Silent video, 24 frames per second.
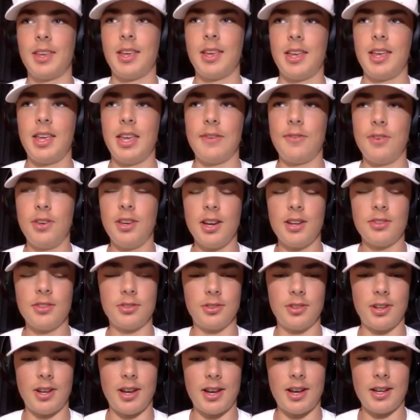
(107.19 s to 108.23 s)
if you guys
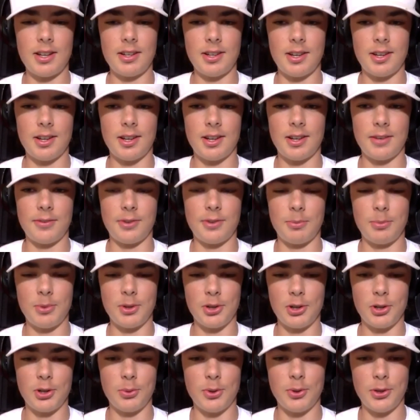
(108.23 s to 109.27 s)
are not
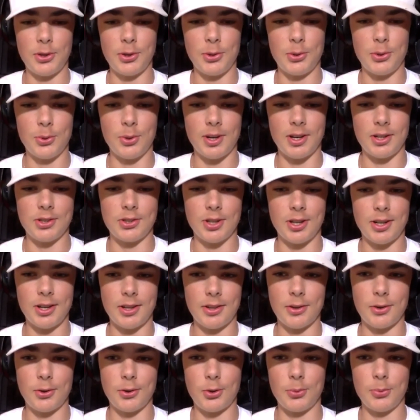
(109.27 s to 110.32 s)
familiar with who
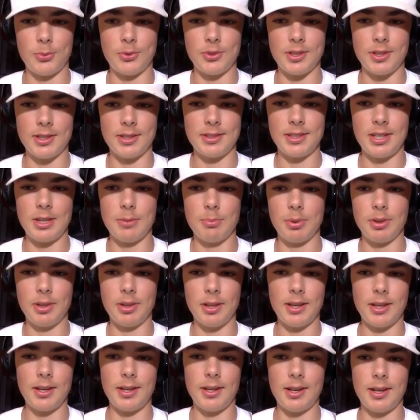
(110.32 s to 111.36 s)
Jonathan Holmes is, he
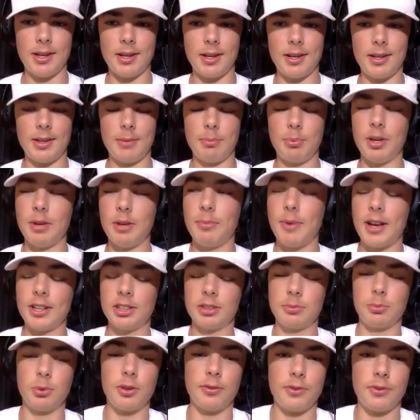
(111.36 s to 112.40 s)
played
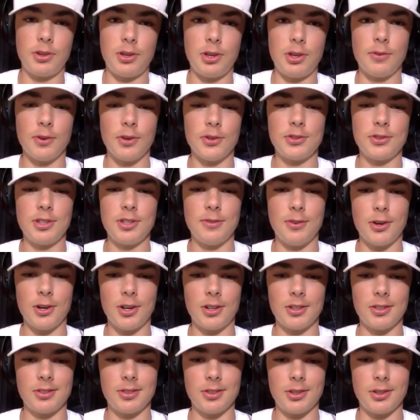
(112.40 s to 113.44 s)
basketball for the University of
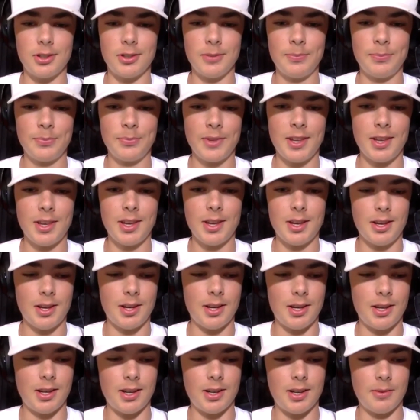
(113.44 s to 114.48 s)
Arkansas
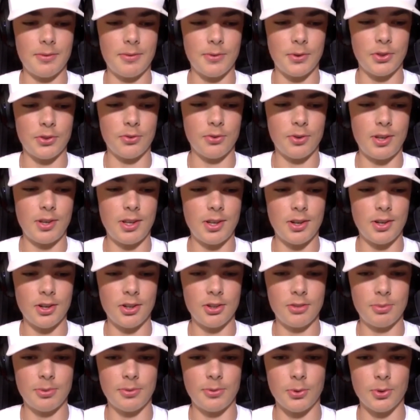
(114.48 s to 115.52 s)
for 3
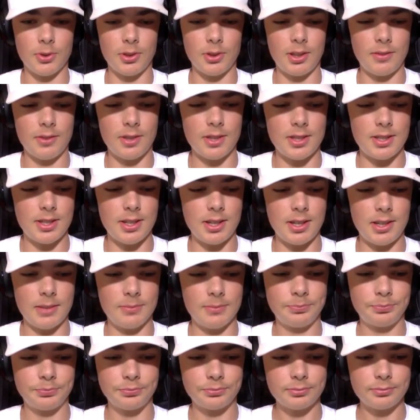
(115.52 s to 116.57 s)
years before leaving the
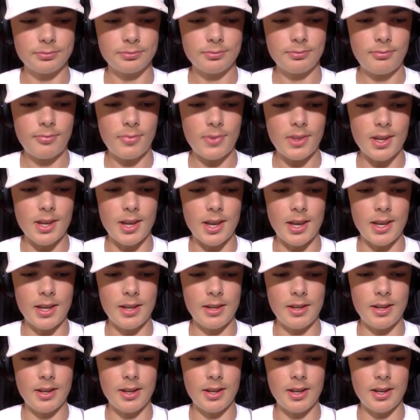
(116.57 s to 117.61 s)
team.
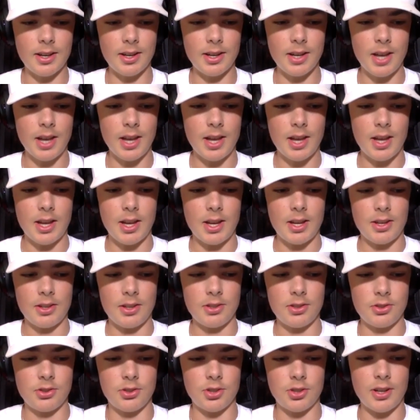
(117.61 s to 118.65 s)
And
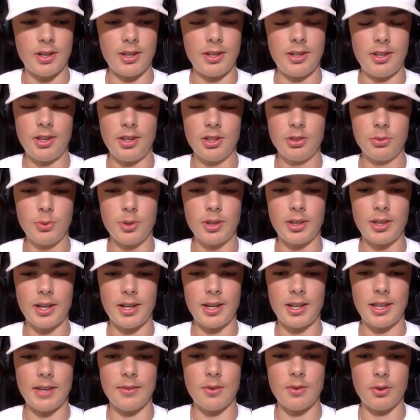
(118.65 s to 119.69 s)
Johnny, do you just want to kind
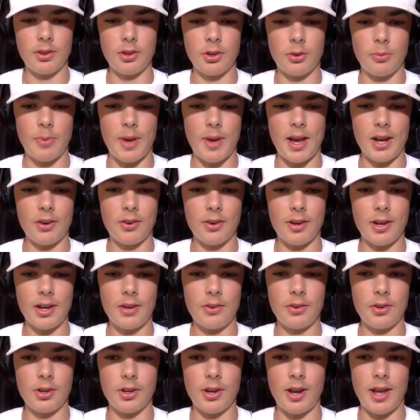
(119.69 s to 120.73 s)
of give a little
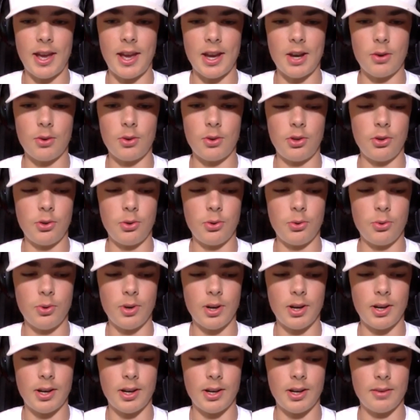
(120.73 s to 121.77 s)
background on how you,
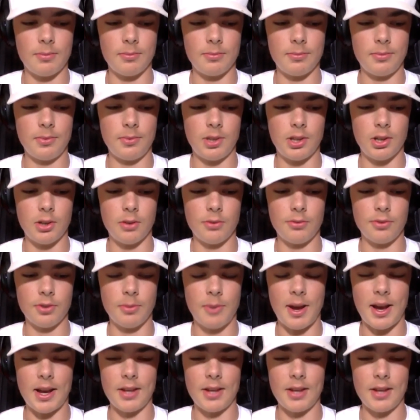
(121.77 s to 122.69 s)
from high